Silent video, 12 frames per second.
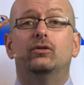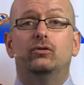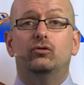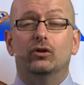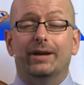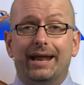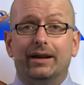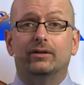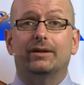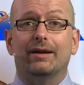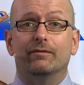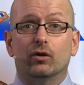genetic
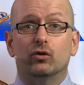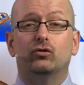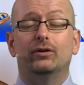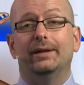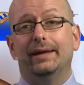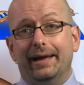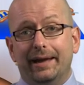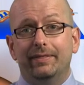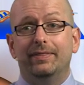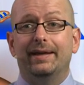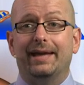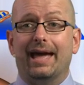diversity
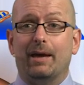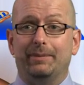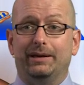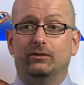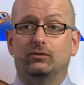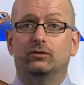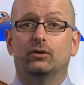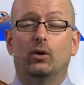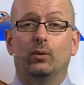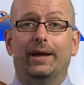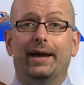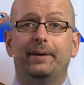in the gametes,
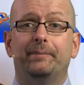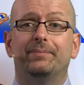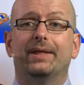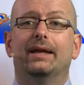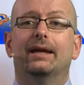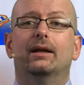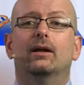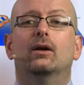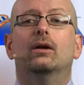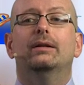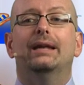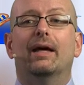okay?
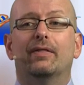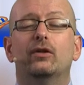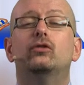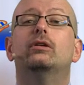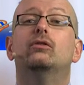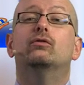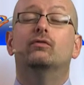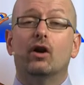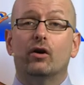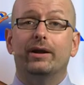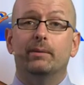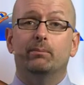Now, this is
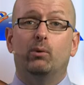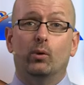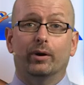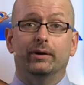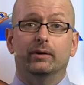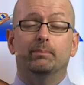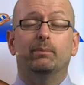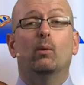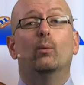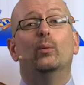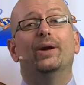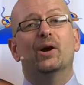very important, but
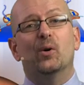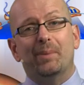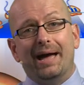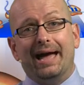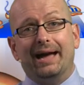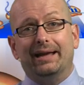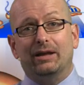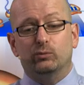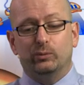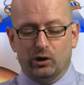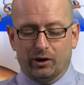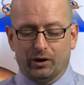when we go back, as
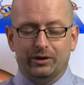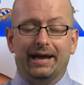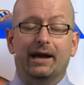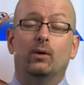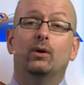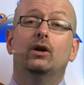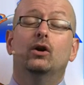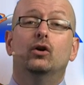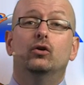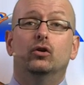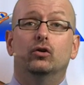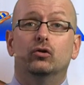we are now,
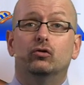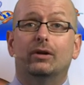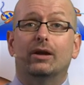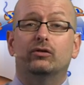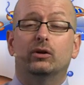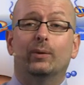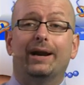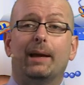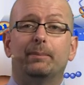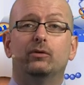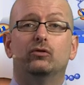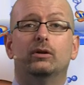to discussing what
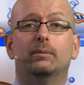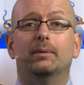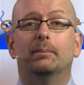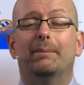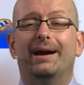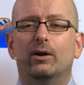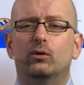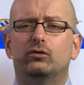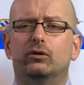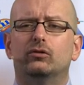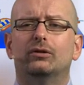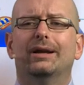happens in
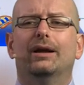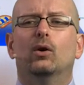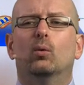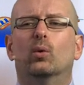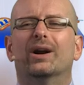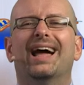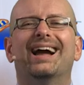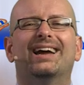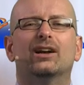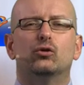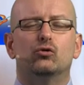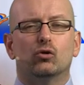meiosis, we're not
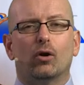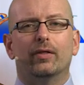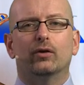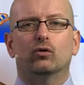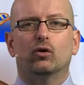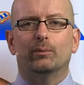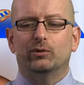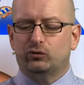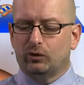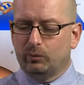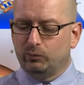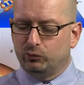going to draw the
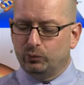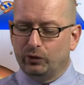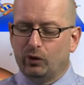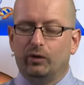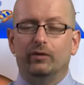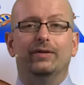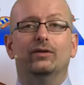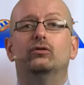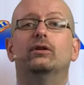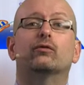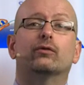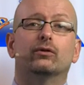chromosomes with all of these
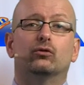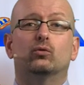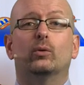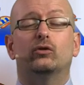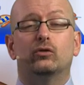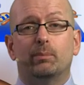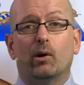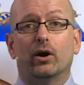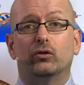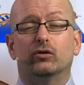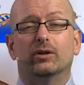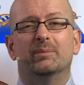different switched
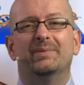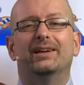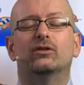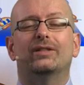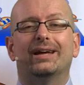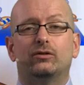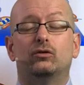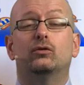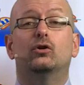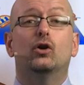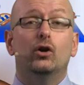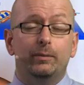parts of them because that
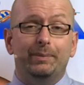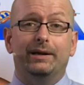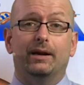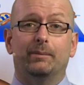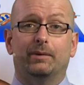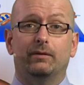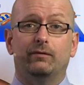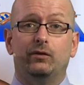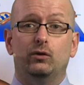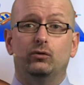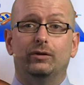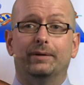could become
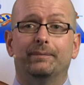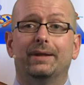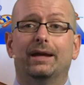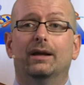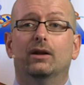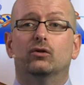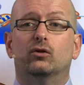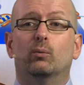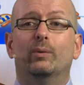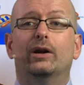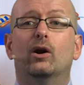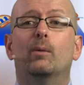confusing. So when
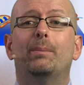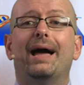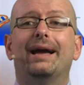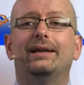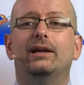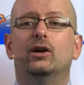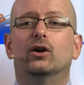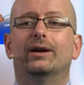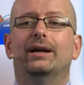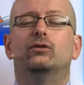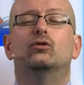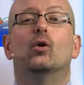we go back here,
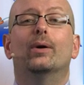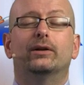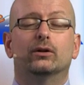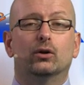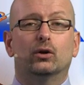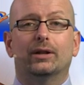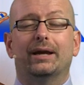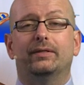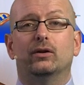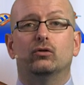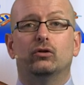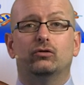it's going to look like
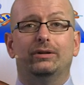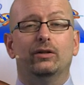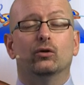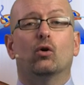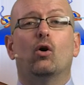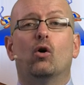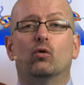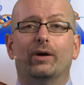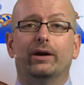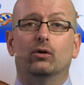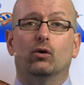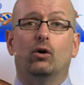they're just either all
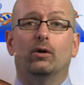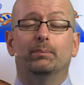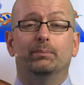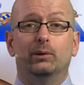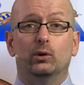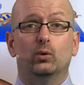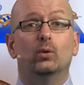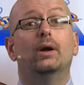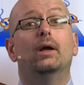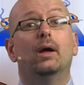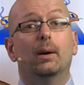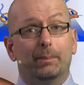red or all blue.
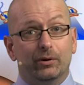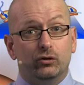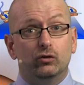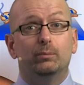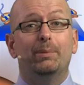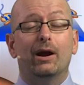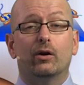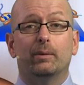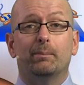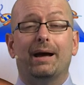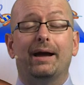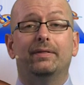But just bear in
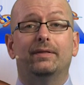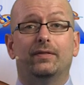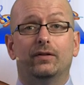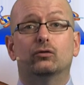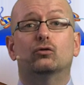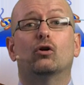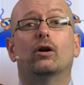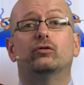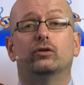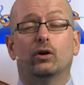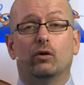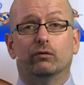mind that this
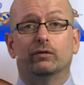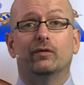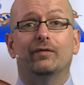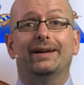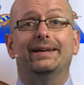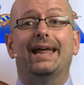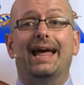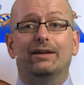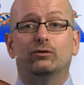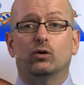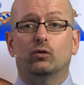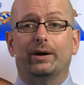crossing over event
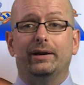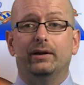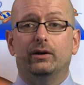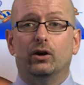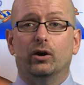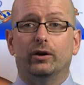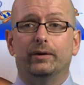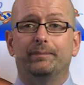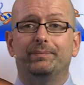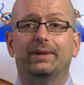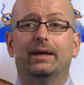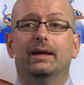has already occurred.
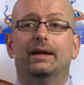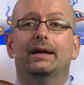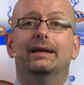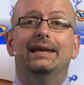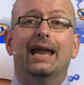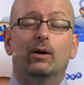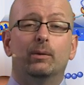Now